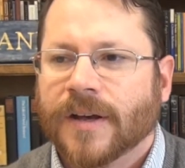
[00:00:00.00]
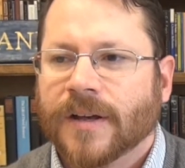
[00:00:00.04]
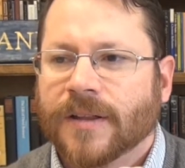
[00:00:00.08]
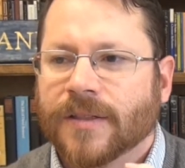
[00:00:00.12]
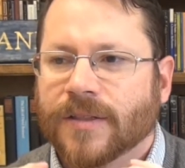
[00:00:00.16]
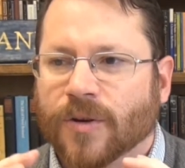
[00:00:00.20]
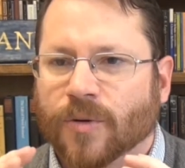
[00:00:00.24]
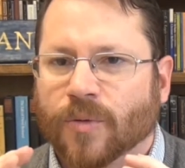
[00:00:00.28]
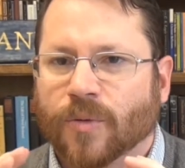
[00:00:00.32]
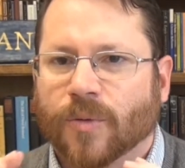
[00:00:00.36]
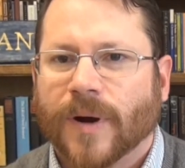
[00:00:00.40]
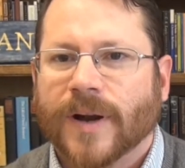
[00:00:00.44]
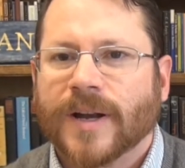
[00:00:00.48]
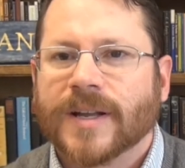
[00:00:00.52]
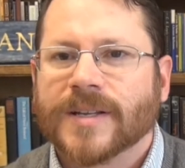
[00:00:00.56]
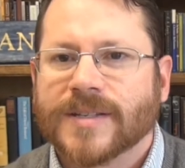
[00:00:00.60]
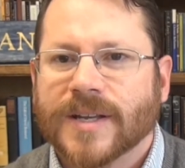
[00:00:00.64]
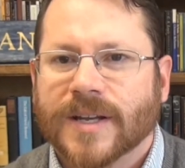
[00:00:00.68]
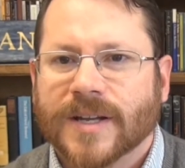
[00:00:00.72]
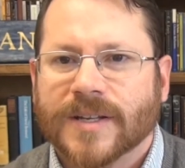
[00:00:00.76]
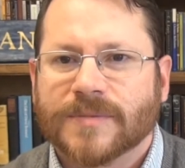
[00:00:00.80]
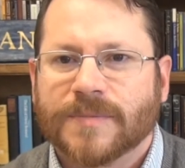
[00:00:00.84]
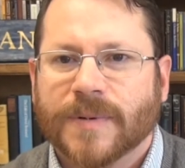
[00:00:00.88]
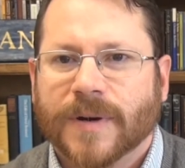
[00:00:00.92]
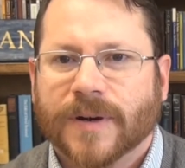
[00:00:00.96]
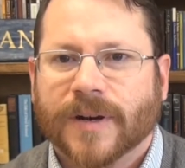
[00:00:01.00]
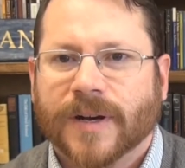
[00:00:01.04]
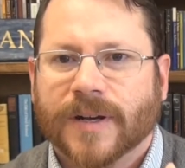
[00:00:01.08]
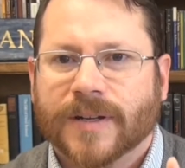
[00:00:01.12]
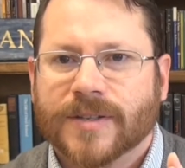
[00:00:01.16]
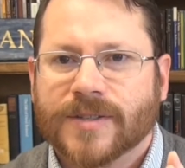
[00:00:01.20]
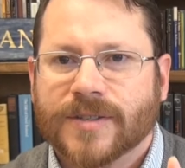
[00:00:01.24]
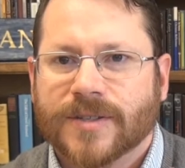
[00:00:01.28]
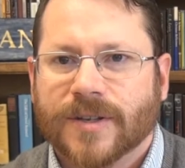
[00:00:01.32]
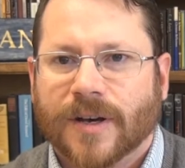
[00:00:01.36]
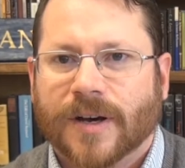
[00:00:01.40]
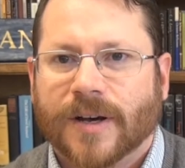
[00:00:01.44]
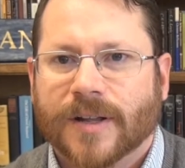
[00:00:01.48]
The Renaissance period
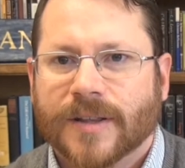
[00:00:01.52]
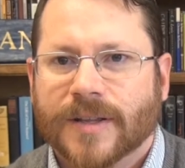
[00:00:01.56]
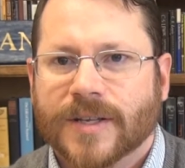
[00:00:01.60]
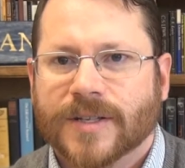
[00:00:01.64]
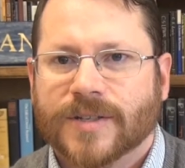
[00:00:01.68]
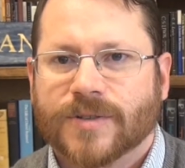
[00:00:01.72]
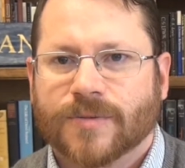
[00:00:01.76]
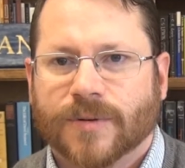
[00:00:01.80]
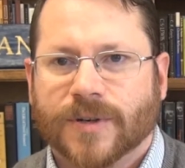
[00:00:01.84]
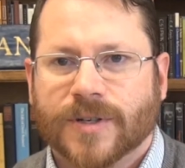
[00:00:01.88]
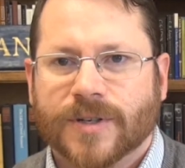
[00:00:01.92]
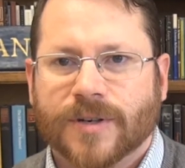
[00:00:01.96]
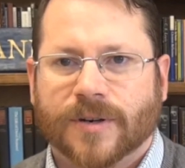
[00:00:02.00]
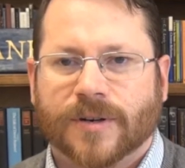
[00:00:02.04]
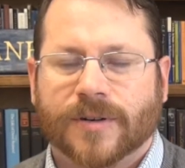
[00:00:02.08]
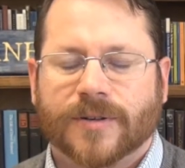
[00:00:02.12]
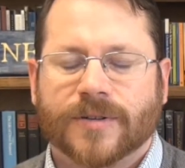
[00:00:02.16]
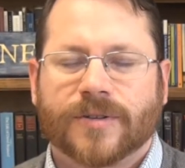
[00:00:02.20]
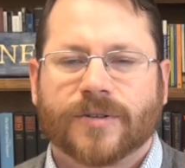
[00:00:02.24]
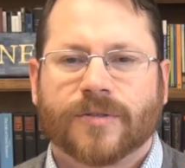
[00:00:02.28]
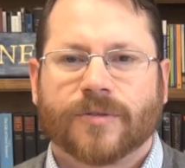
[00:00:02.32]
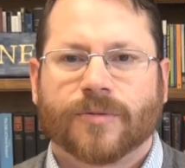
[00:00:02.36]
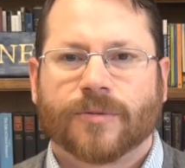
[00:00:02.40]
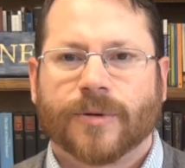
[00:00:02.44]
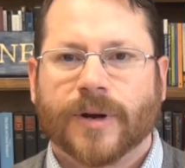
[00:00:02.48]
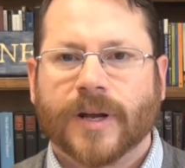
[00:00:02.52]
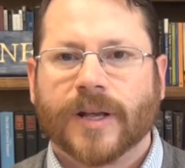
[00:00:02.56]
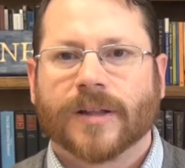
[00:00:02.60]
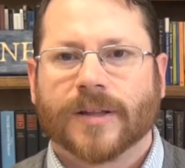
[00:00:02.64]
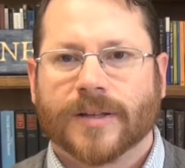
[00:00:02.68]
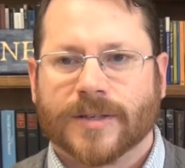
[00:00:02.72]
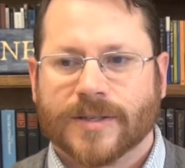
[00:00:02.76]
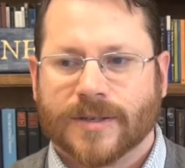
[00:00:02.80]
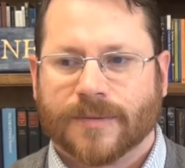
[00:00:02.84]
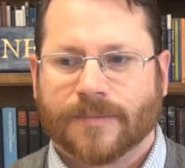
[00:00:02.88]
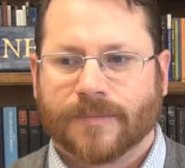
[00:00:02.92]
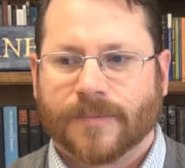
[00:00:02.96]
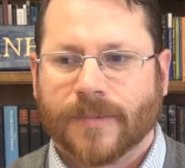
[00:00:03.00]
saw this return to
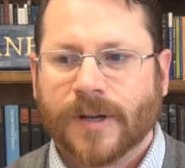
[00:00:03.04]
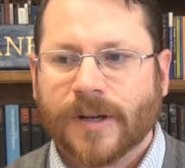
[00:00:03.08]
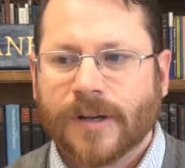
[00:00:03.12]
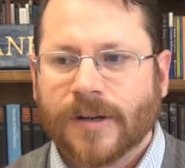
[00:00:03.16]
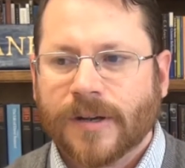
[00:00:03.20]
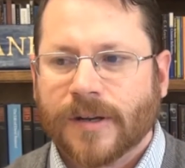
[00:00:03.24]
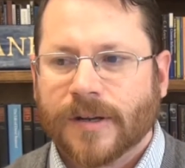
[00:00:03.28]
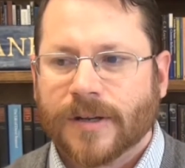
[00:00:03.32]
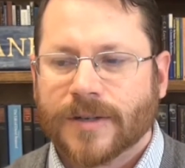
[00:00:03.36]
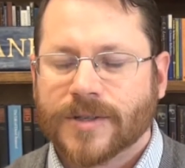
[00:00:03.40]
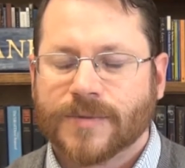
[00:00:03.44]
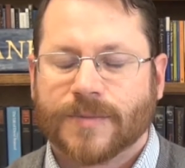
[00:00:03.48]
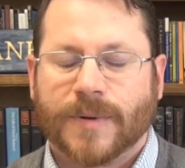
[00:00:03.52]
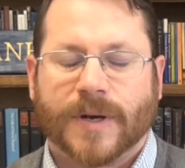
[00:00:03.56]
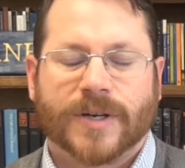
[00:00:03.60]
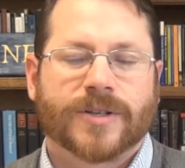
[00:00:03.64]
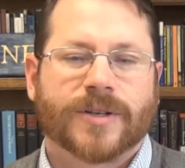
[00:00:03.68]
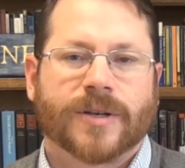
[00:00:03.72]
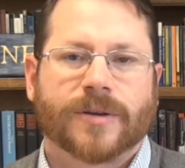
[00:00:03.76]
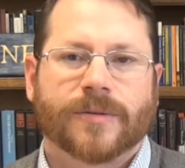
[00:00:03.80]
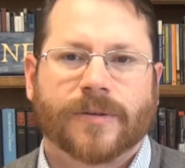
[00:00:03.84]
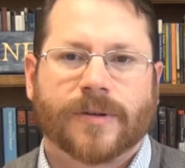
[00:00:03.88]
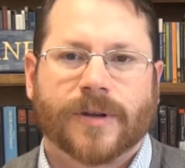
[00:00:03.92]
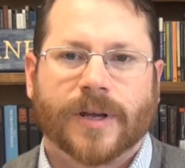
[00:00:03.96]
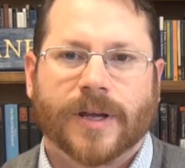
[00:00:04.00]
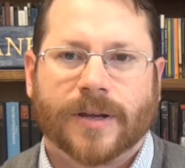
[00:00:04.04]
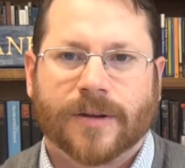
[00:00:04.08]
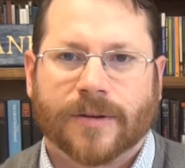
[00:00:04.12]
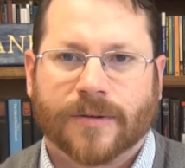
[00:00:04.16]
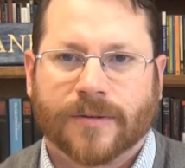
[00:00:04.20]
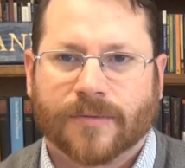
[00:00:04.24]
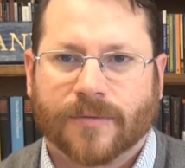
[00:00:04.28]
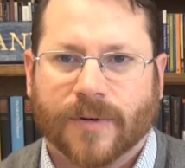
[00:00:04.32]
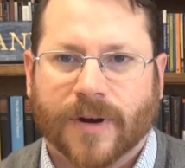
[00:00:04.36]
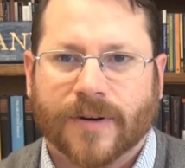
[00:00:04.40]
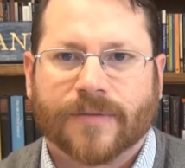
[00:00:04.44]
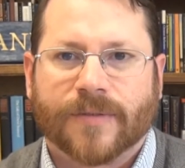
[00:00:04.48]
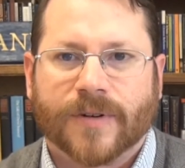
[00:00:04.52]
realism, especially
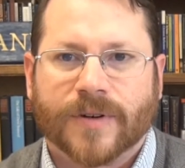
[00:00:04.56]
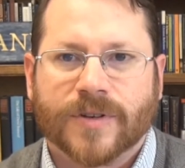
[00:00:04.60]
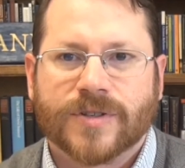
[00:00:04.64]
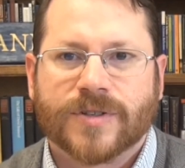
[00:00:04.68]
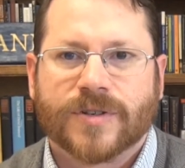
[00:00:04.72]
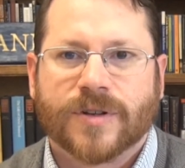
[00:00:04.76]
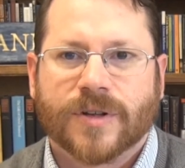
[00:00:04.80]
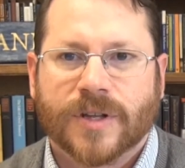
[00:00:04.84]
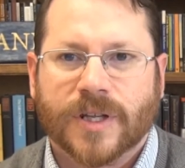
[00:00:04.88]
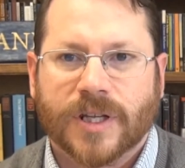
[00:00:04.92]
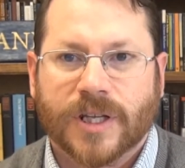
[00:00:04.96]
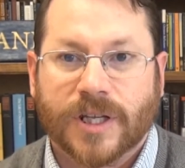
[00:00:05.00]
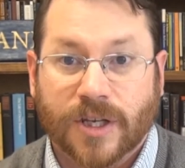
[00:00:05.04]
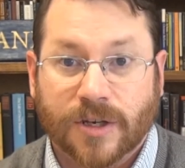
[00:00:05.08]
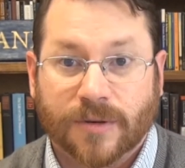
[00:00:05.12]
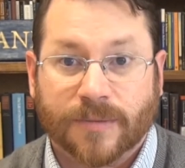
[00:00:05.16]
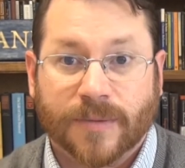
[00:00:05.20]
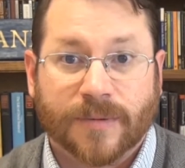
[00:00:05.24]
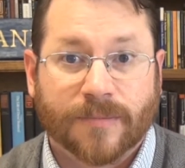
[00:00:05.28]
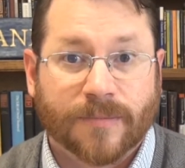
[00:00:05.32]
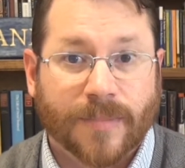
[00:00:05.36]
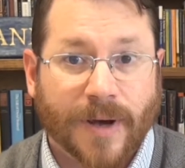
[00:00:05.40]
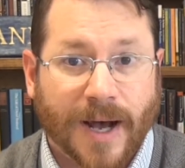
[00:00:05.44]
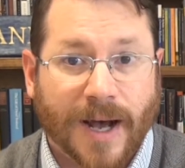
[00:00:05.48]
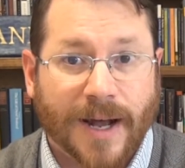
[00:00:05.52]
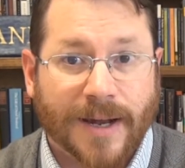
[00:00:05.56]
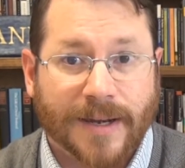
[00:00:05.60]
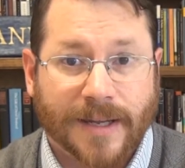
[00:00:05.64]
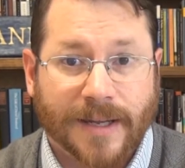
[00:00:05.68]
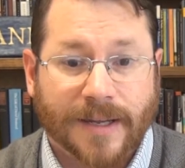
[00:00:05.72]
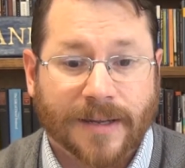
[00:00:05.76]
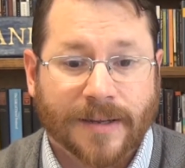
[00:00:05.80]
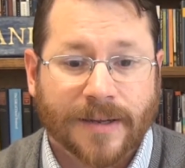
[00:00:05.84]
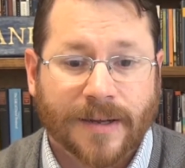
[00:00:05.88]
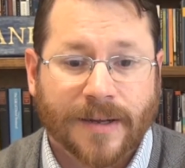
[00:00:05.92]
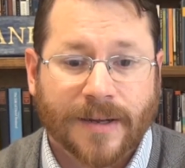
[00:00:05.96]
in reference to the human body.